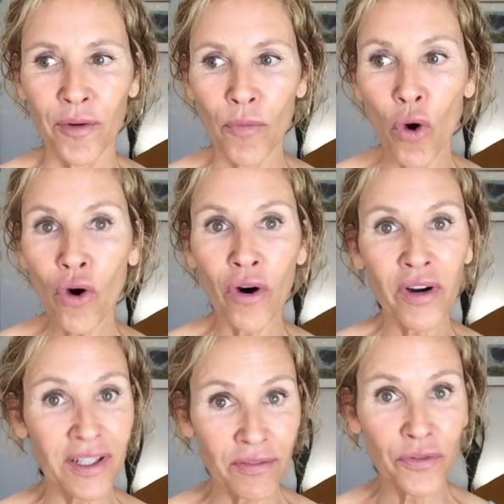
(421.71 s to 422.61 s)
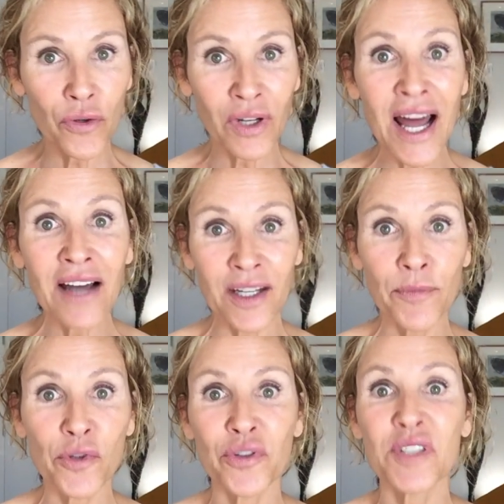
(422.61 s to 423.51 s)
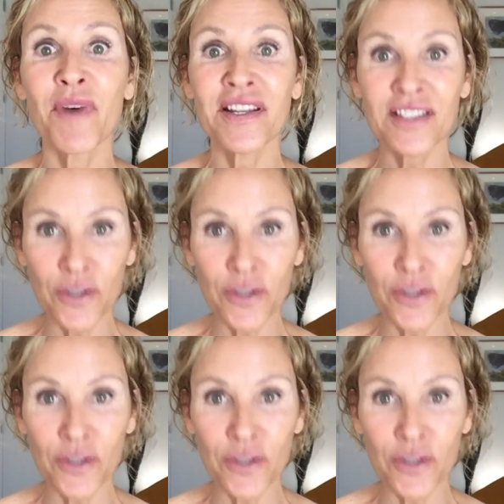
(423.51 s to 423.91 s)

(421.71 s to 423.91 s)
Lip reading: Or if you allow them to trespass